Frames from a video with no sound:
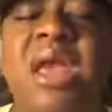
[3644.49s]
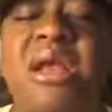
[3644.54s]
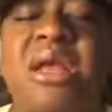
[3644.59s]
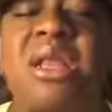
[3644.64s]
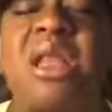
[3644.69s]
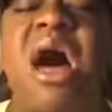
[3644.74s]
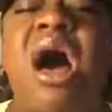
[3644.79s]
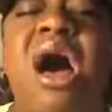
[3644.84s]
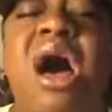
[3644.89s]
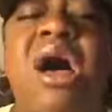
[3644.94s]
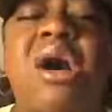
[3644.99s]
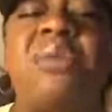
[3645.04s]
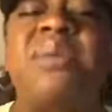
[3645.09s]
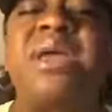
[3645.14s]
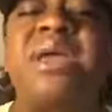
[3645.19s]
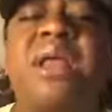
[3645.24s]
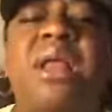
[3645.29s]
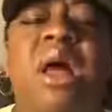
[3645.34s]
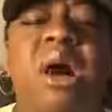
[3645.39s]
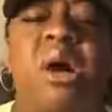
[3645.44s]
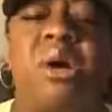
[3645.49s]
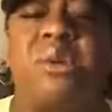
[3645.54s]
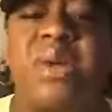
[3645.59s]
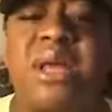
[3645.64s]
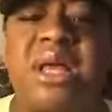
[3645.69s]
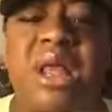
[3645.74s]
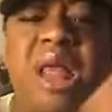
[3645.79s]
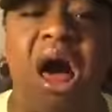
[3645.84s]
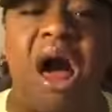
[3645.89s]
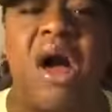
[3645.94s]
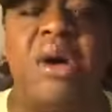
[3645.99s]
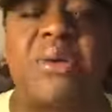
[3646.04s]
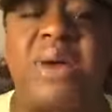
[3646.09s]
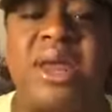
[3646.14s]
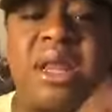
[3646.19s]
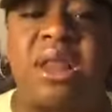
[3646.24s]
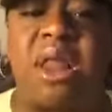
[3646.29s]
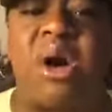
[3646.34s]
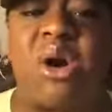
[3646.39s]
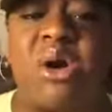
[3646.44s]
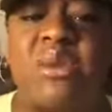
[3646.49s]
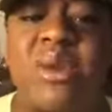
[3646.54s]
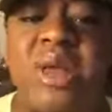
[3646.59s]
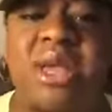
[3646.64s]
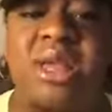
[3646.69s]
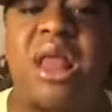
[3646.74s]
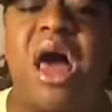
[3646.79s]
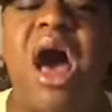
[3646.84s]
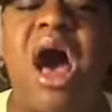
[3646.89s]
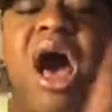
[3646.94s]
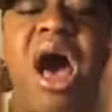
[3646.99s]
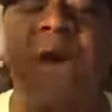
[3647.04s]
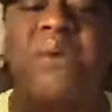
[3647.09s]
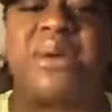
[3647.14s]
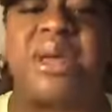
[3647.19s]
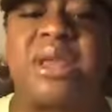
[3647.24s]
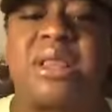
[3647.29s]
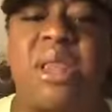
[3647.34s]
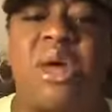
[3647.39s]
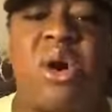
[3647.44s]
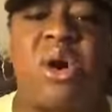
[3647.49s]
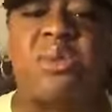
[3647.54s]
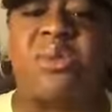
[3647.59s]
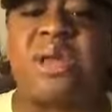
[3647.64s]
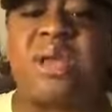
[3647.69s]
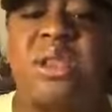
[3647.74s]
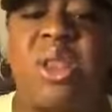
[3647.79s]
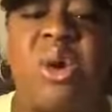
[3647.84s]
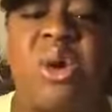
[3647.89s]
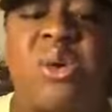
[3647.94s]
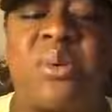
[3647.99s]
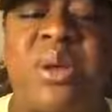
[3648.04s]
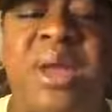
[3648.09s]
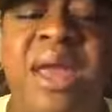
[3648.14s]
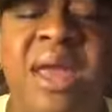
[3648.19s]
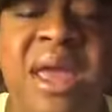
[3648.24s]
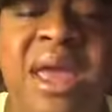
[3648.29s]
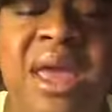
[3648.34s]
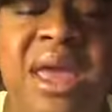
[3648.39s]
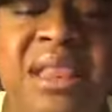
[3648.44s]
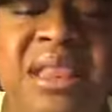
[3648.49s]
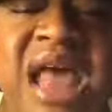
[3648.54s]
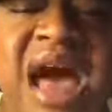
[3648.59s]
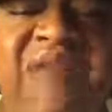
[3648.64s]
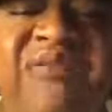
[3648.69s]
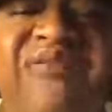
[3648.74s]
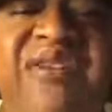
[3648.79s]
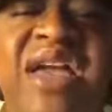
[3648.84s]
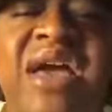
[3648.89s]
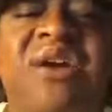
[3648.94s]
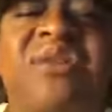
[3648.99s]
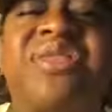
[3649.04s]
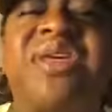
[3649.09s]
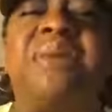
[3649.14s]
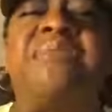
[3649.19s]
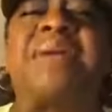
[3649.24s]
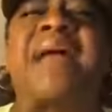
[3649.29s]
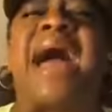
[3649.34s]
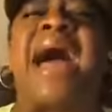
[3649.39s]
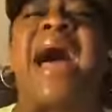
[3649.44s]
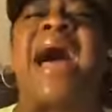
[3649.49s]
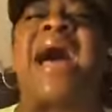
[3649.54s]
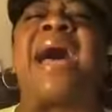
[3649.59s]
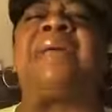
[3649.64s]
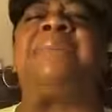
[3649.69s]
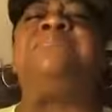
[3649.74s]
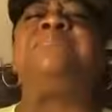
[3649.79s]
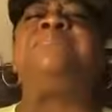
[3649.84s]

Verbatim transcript: glory, glory, glory, glory, glory, glory, glory. Now feel them, God.